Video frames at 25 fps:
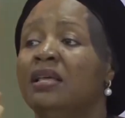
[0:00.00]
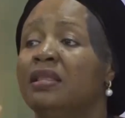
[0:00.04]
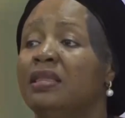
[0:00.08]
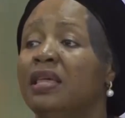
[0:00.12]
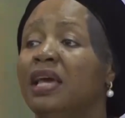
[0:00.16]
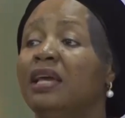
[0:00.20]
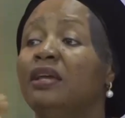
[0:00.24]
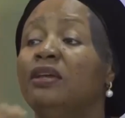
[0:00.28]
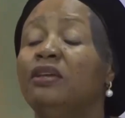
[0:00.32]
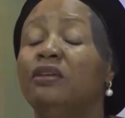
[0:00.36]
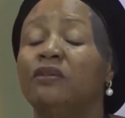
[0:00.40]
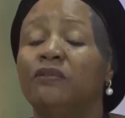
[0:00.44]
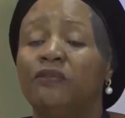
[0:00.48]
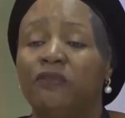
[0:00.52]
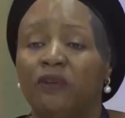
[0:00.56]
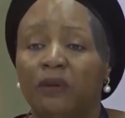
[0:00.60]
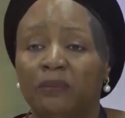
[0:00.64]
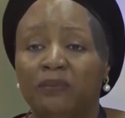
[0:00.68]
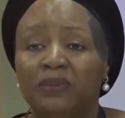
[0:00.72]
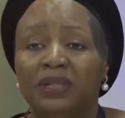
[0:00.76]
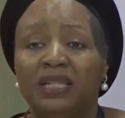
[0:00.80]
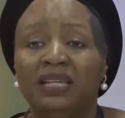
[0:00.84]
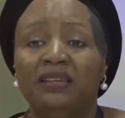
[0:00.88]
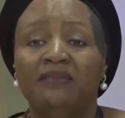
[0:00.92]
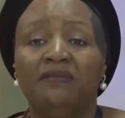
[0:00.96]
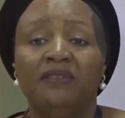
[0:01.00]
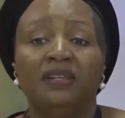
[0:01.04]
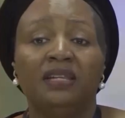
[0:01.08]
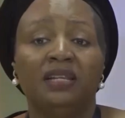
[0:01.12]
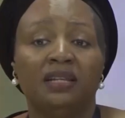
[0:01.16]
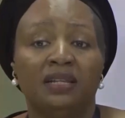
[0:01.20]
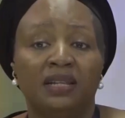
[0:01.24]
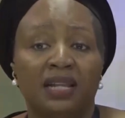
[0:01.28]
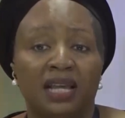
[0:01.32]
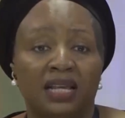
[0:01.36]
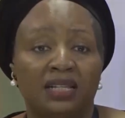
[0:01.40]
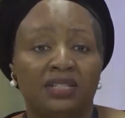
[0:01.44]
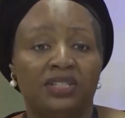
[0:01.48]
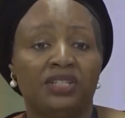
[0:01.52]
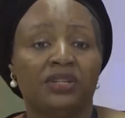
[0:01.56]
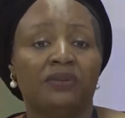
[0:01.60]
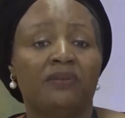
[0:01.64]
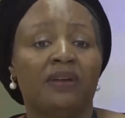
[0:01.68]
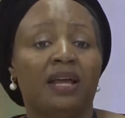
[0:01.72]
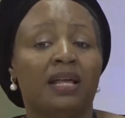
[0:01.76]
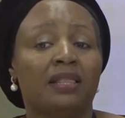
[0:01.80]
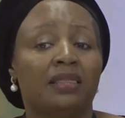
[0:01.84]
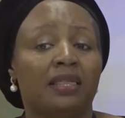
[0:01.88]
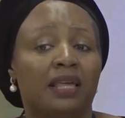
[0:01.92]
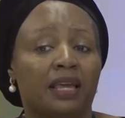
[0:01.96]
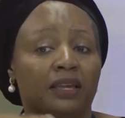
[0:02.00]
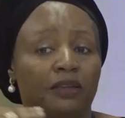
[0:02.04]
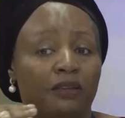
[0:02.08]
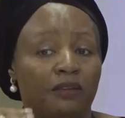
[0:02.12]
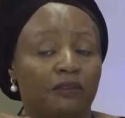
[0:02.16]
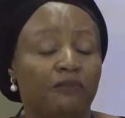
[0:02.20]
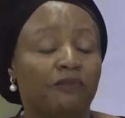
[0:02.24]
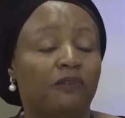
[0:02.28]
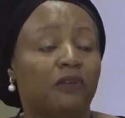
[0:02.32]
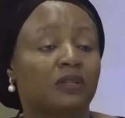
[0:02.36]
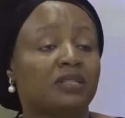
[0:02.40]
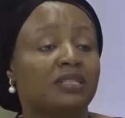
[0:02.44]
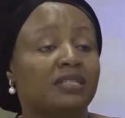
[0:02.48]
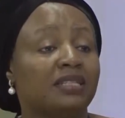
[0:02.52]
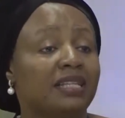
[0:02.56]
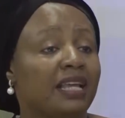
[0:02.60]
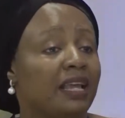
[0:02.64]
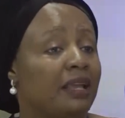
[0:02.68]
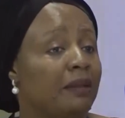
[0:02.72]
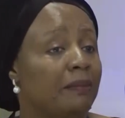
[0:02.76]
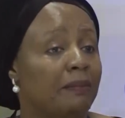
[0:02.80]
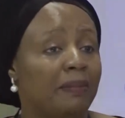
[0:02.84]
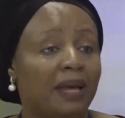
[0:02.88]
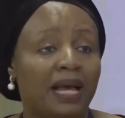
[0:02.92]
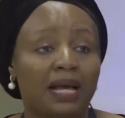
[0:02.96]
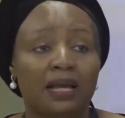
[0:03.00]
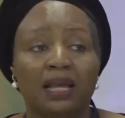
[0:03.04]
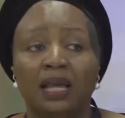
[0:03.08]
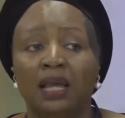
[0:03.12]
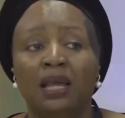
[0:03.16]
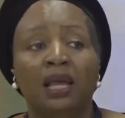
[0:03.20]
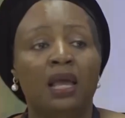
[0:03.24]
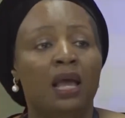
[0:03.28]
Thank you for believing in Nigeria. Thank you for staying back.